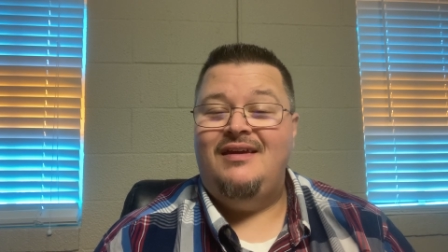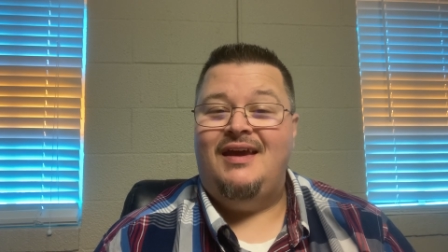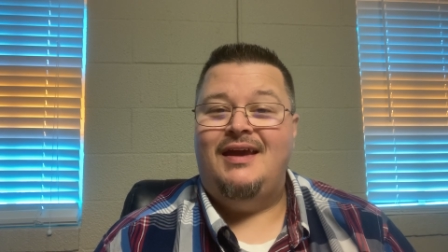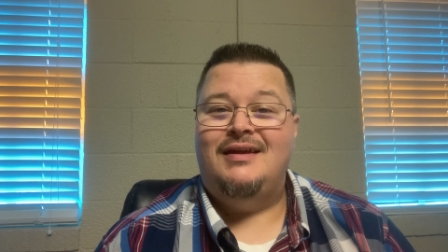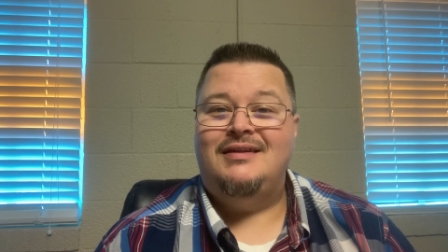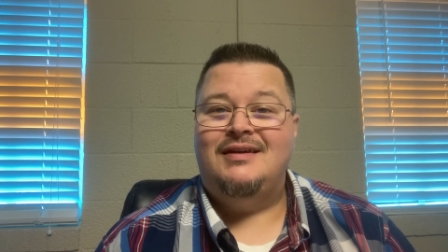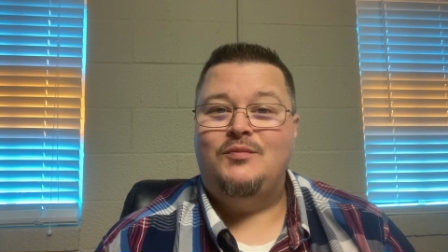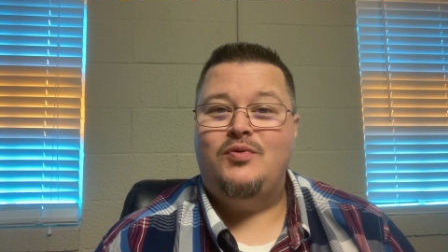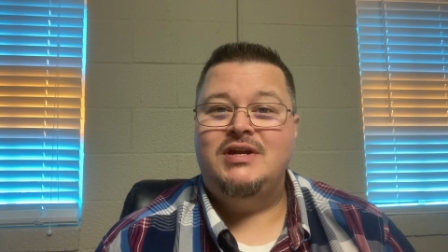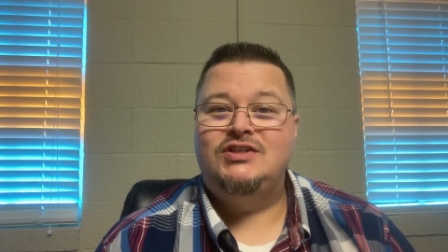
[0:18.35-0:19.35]
and uh,
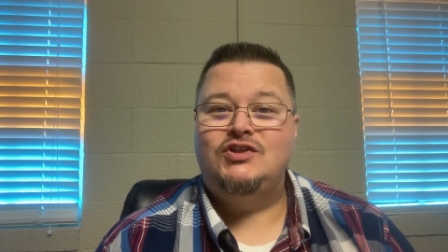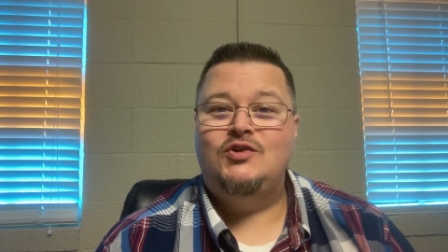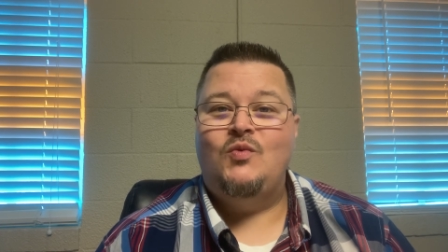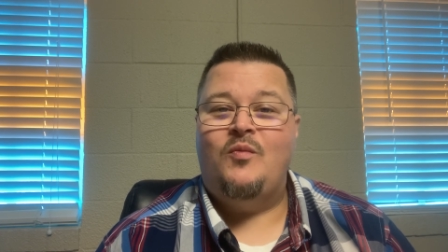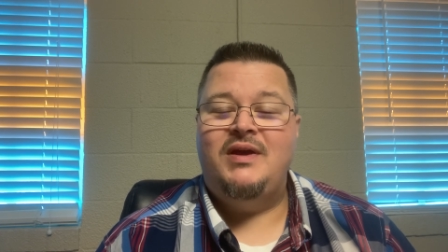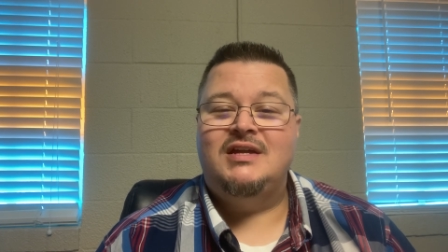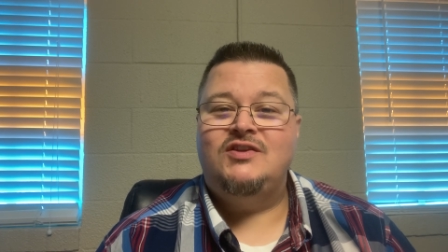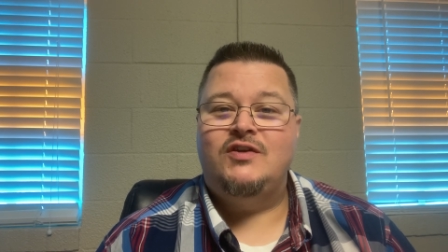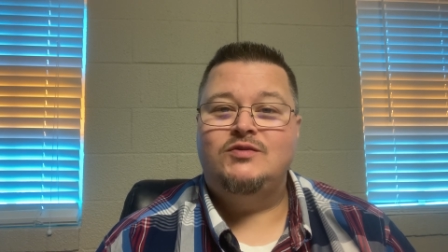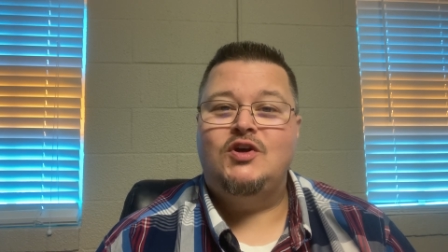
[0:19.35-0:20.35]
pretty soon we'll be
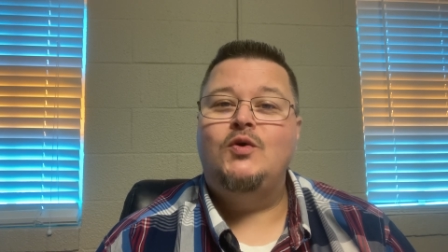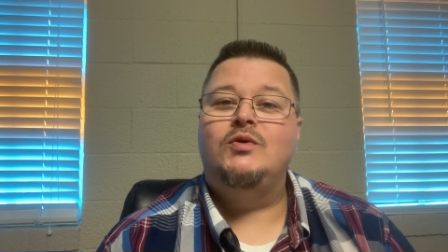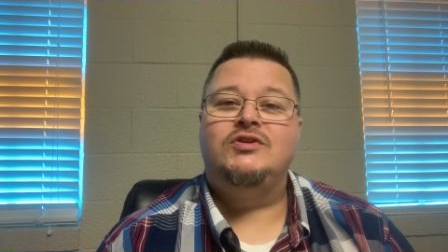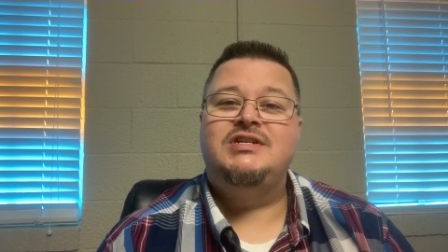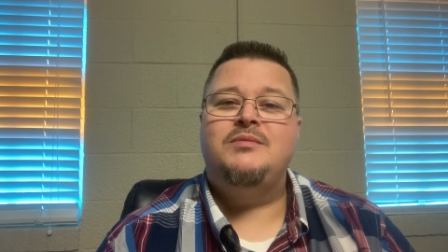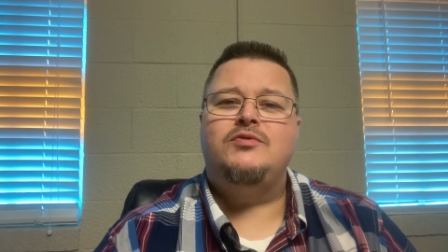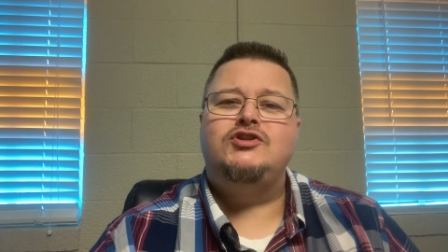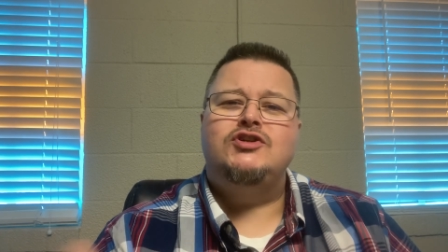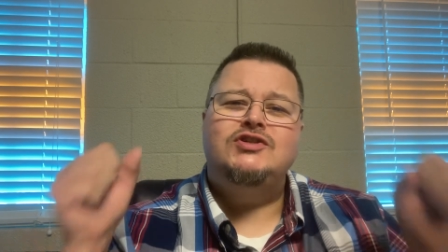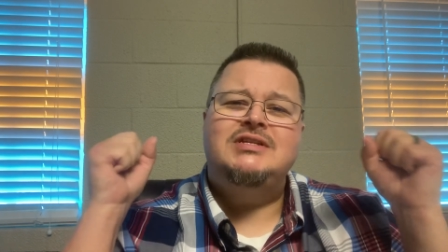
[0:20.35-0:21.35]
into those cooler
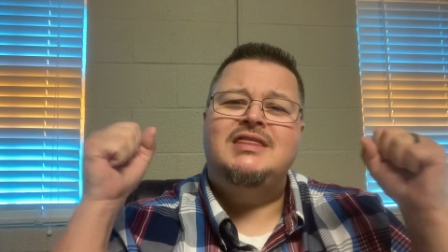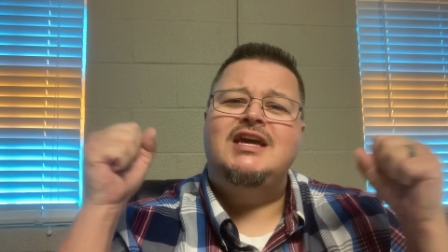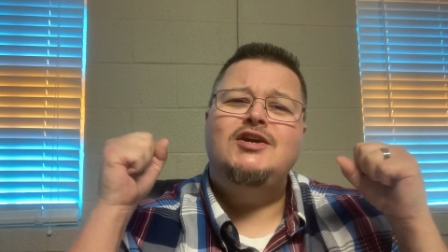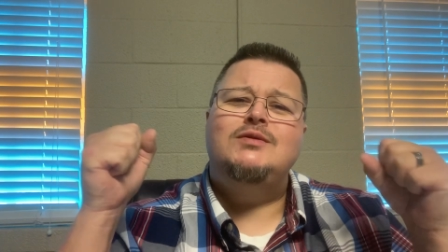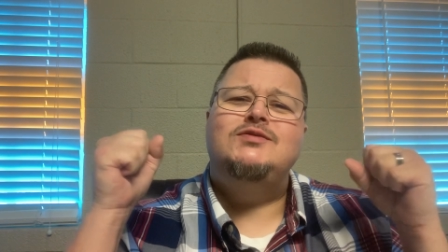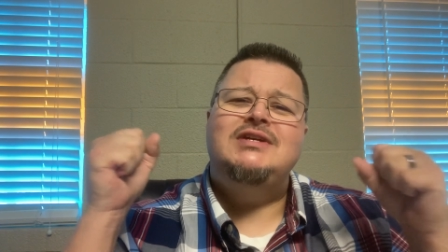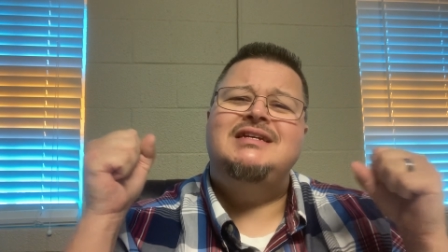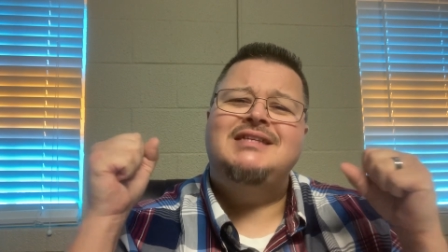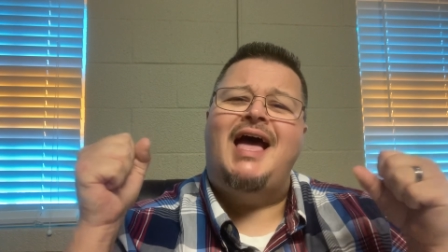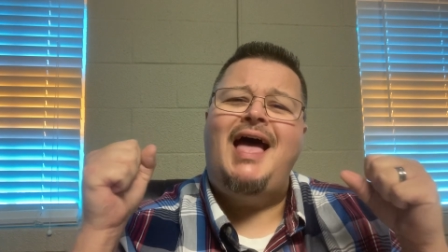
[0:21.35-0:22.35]
temperatures. Thank you,
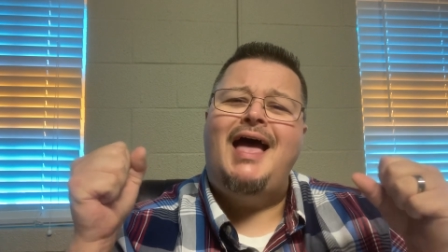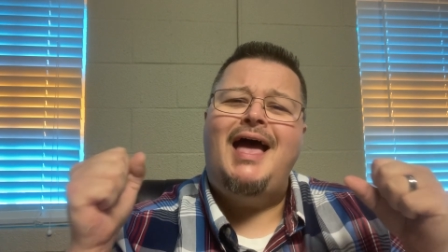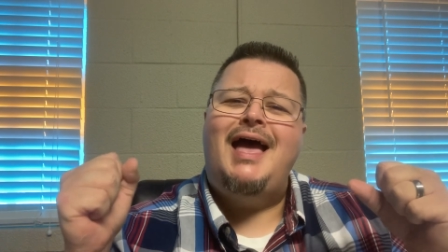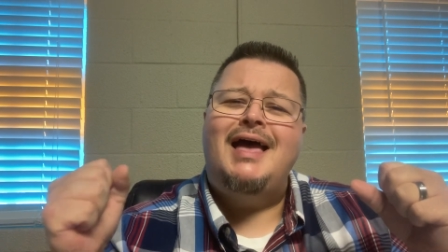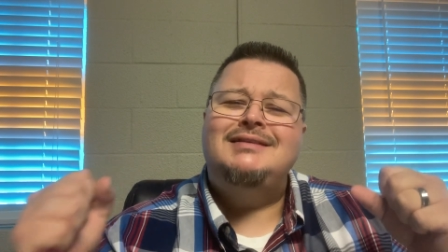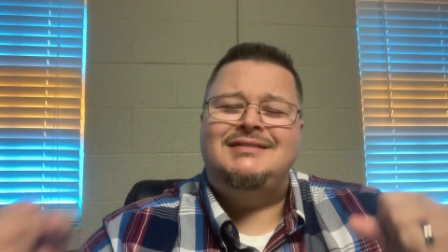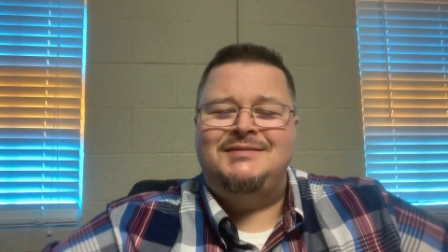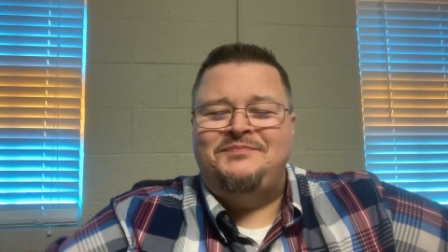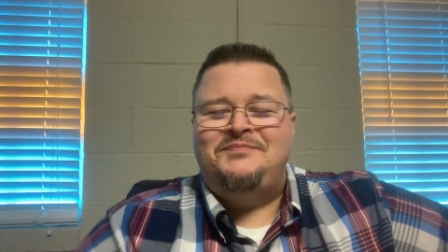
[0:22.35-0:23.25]
Jesus.